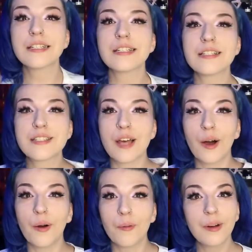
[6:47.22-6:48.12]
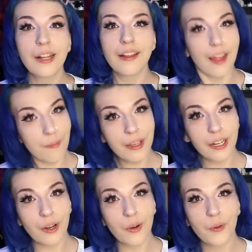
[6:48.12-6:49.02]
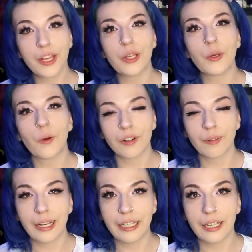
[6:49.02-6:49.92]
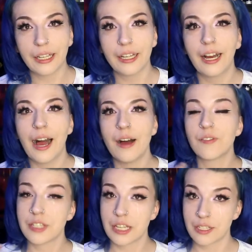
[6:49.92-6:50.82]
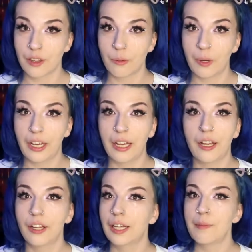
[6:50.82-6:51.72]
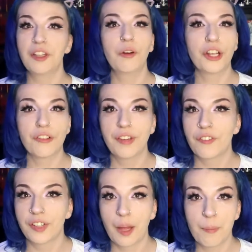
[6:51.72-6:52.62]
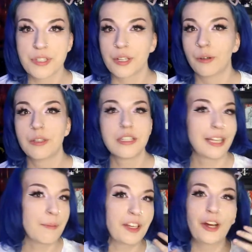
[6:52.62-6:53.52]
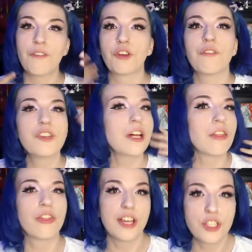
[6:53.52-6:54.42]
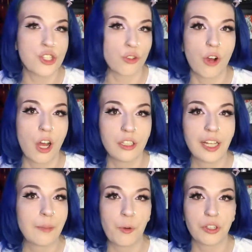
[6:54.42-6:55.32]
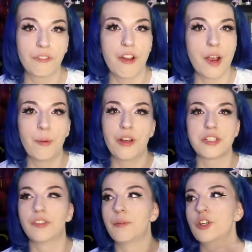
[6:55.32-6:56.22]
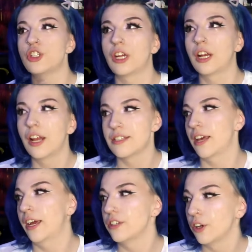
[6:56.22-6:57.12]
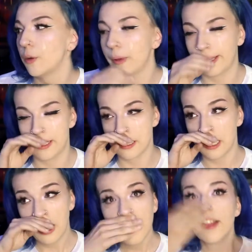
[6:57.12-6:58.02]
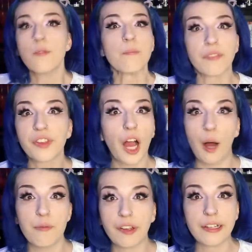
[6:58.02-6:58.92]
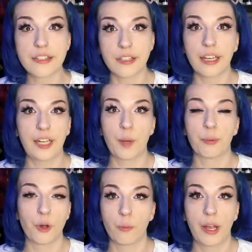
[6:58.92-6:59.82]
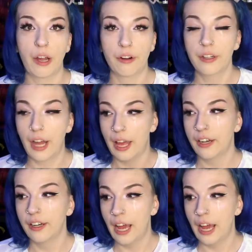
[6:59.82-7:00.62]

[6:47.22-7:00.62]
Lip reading: So let me know your ranking of season 3. Let me know your favorite episodes. Let me know if you feel this strongly about the very pulse of the machine as I do, because obviously it like broke my heart and